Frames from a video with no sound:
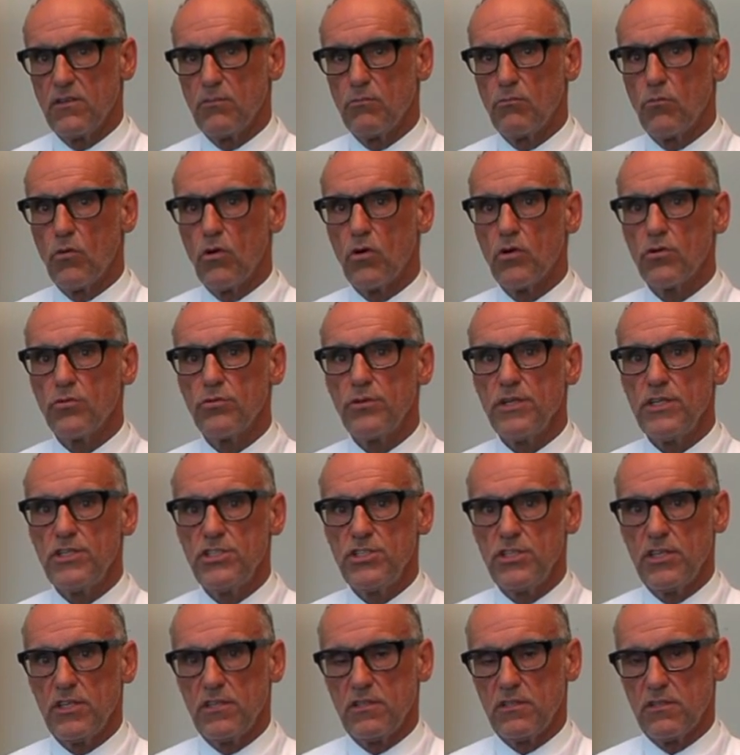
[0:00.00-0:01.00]
the more
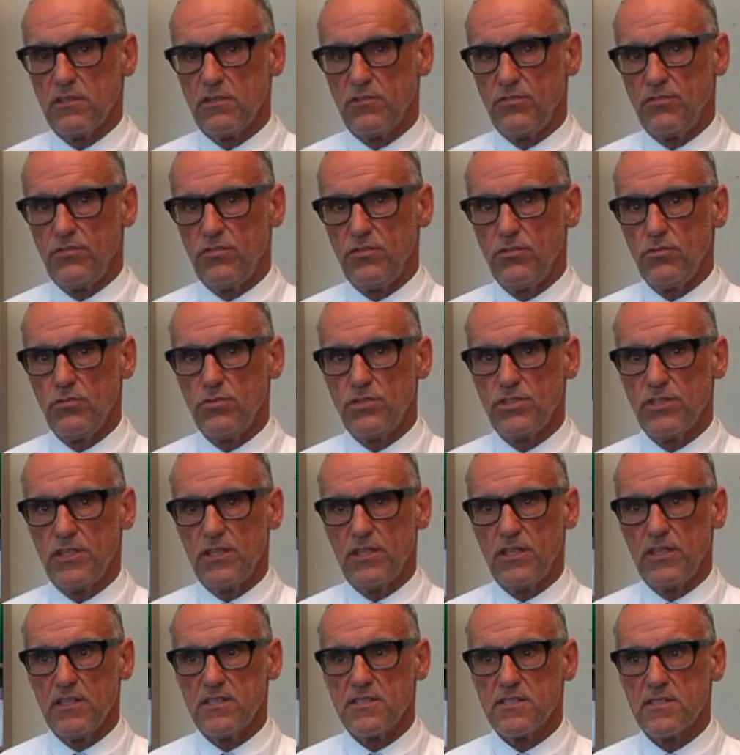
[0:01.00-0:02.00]
rigid a
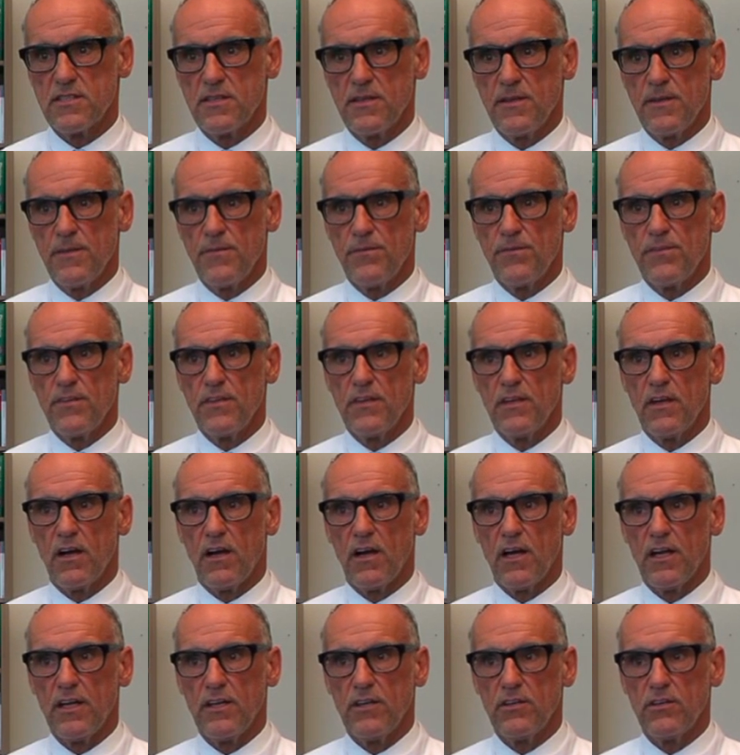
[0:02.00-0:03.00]
fusion is, the
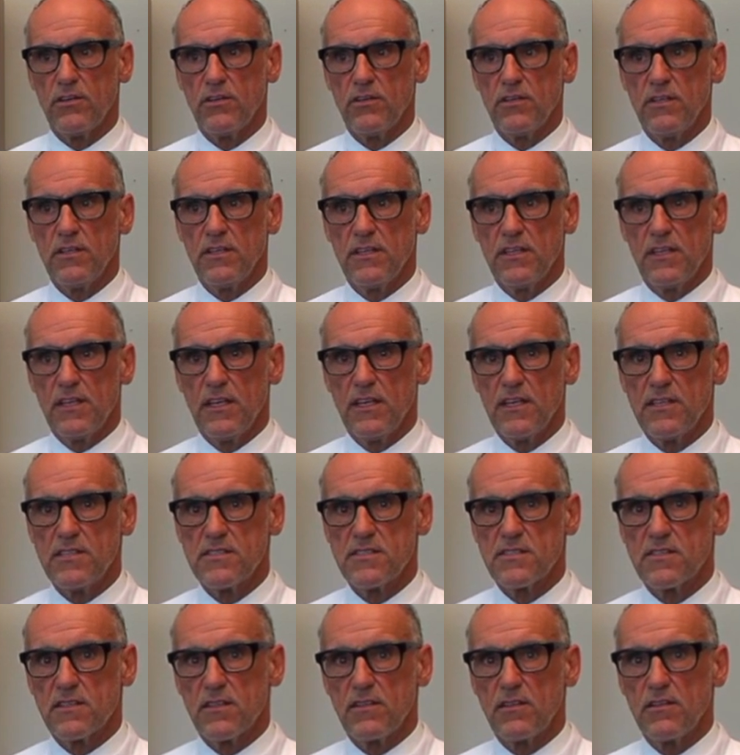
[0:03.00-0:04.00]
higher
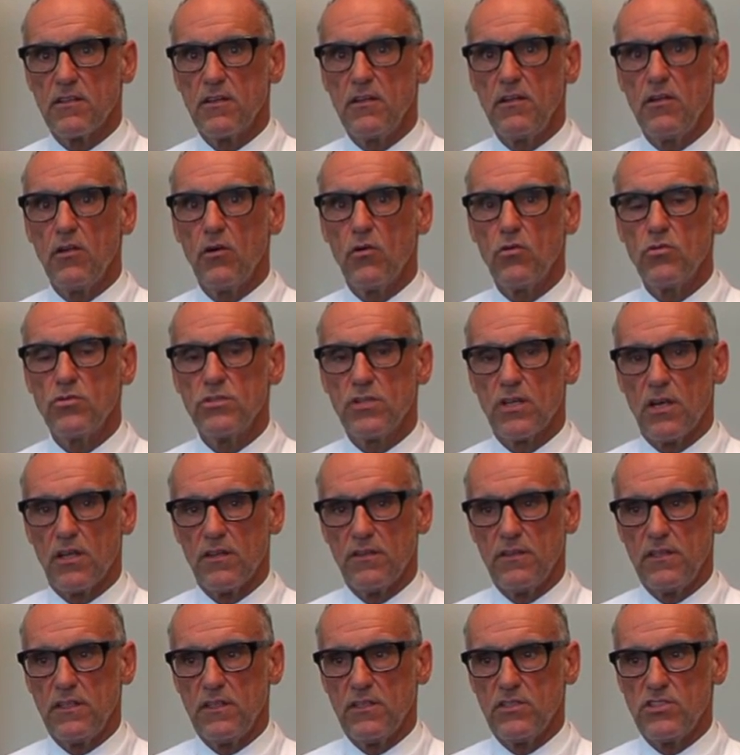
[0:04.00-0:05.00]
is the load
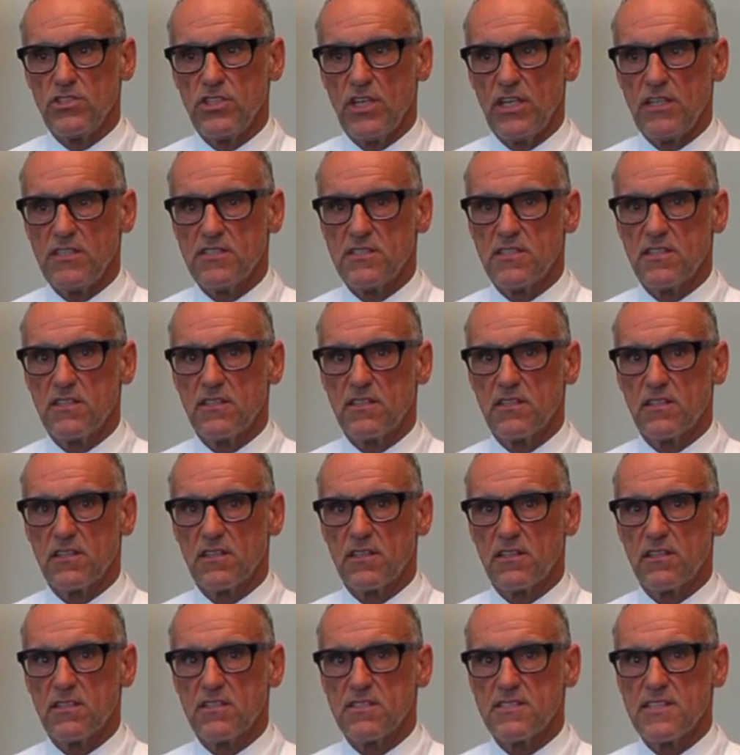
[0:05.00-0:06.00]
on the adjacent
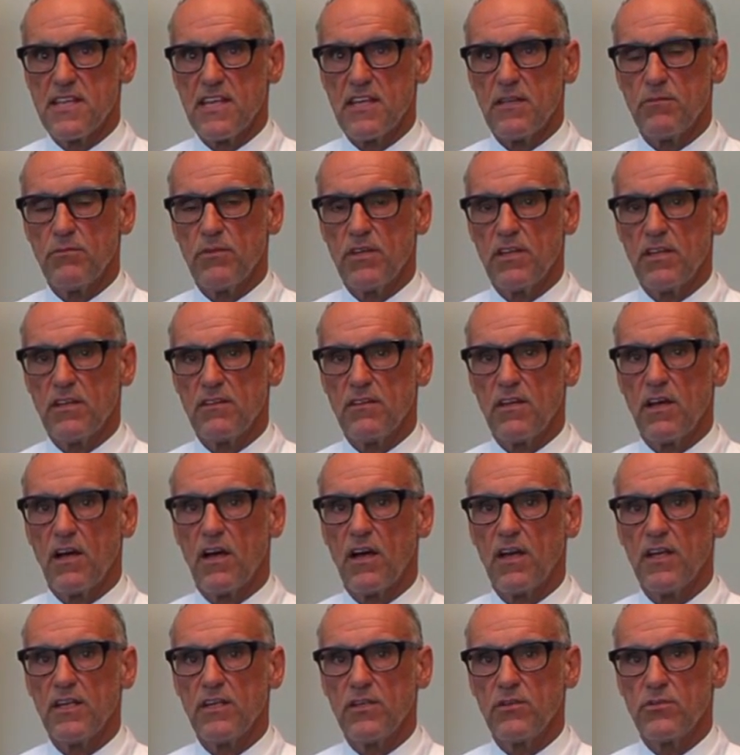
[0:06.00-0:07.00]
segment, and the
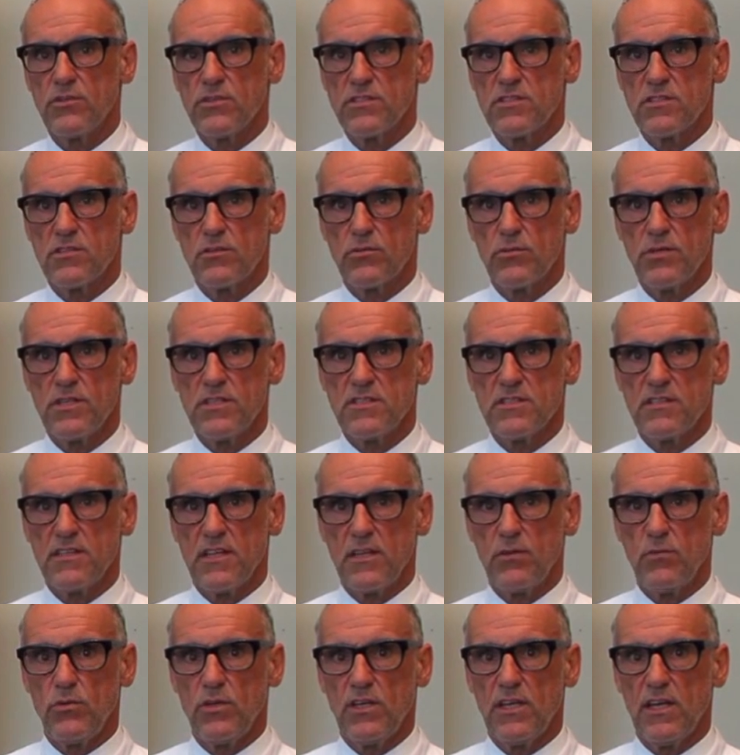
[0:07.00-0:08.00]
higher is the risk
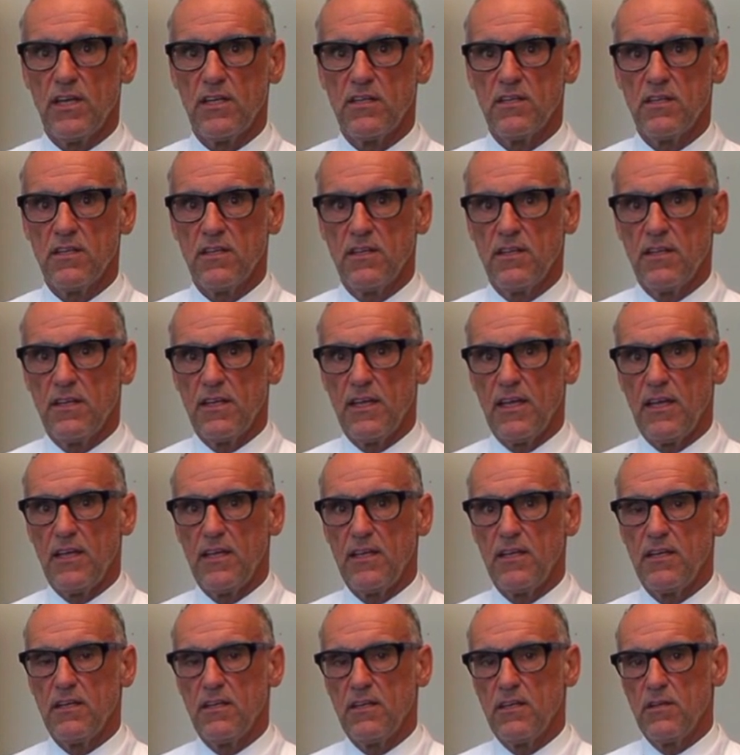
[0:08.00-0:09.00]
that we get
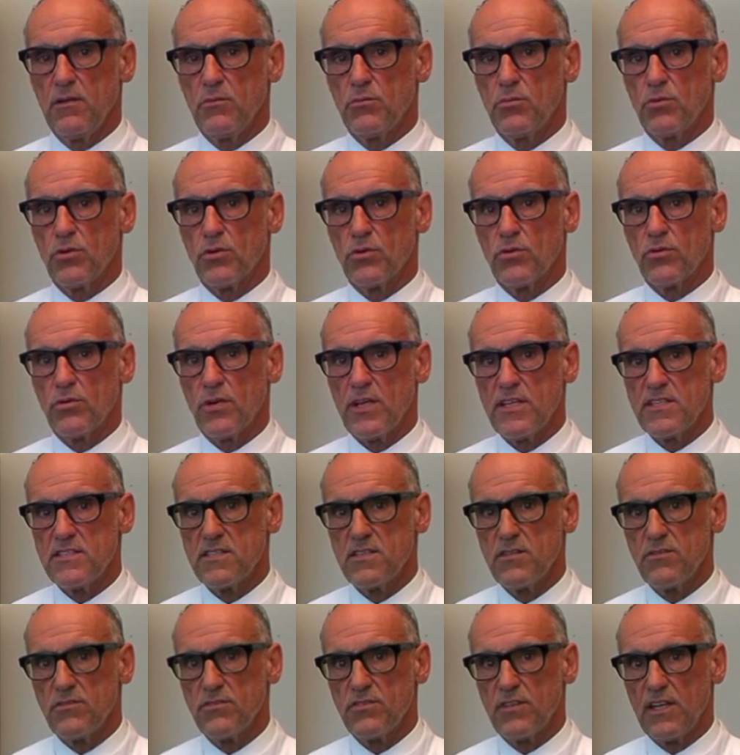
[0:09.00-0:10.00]
a
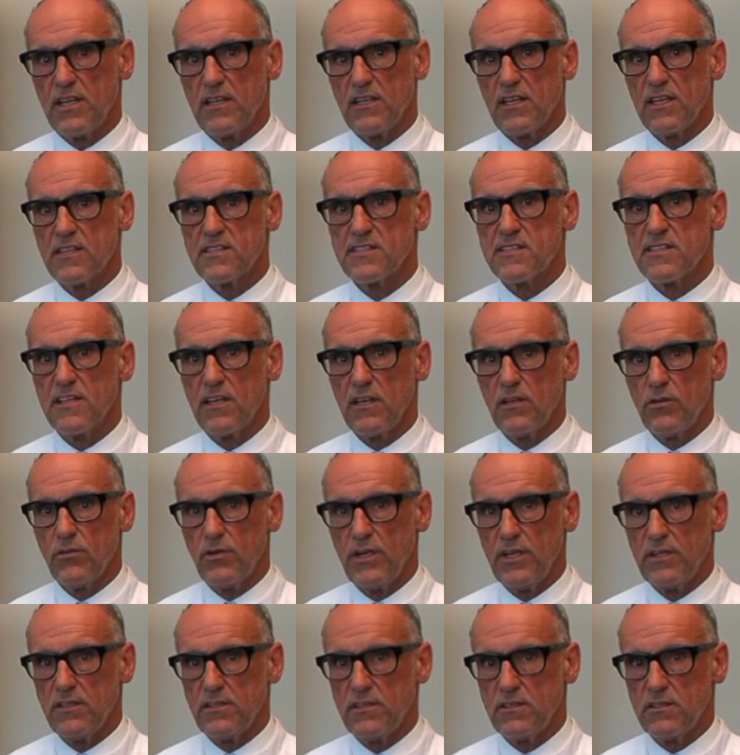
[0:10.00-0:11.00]
progressive and
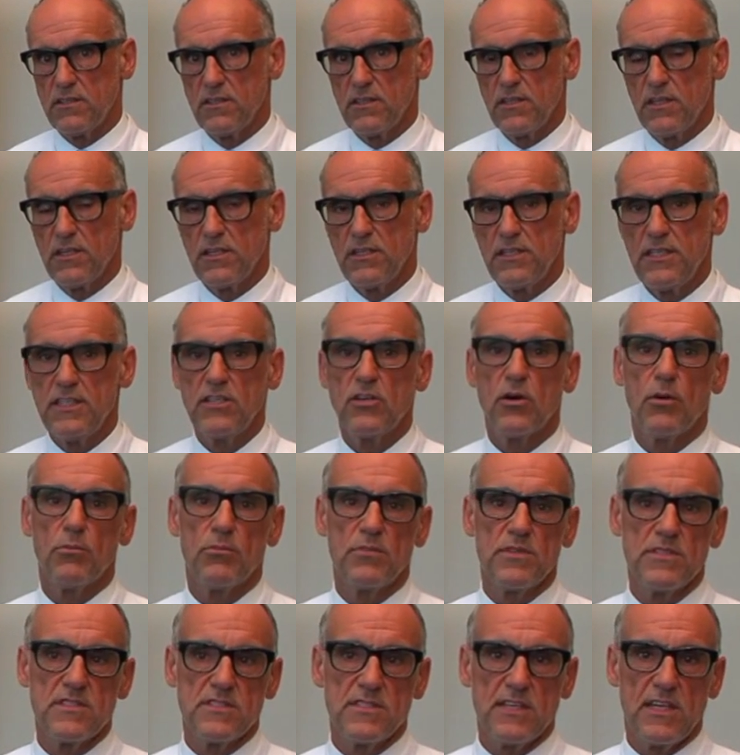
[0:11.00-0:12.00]
accelerated
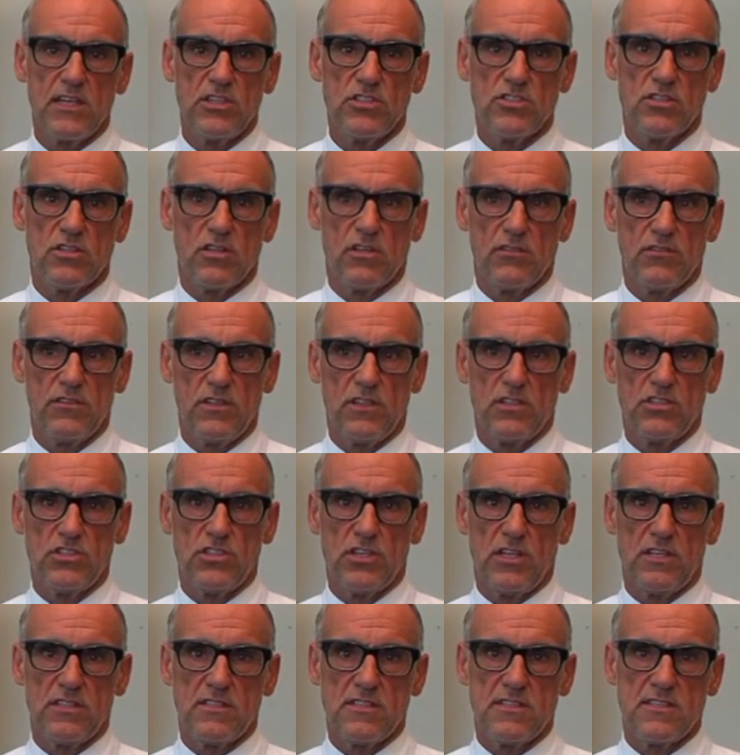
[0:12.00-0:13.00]
decompensation of the
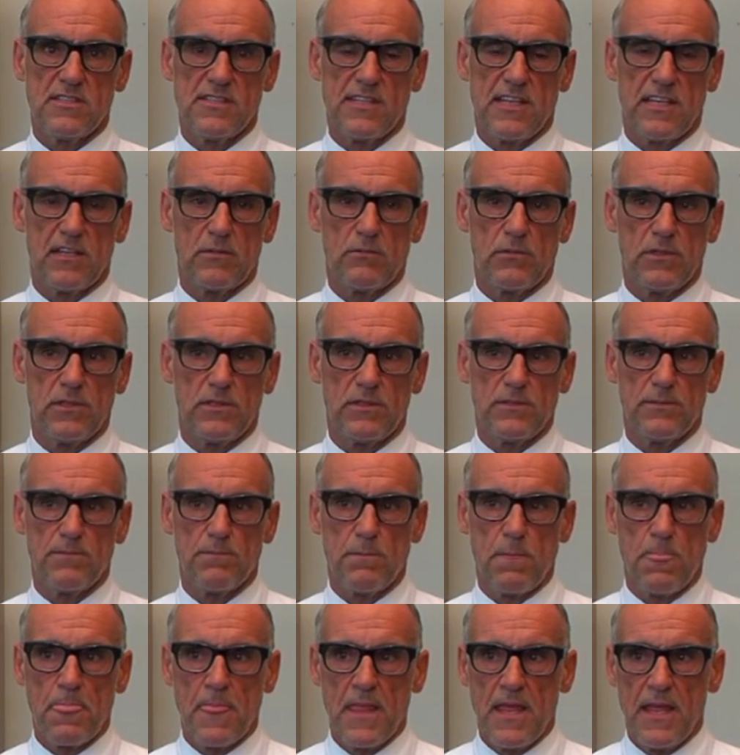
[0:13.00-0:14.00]
adjacent segment.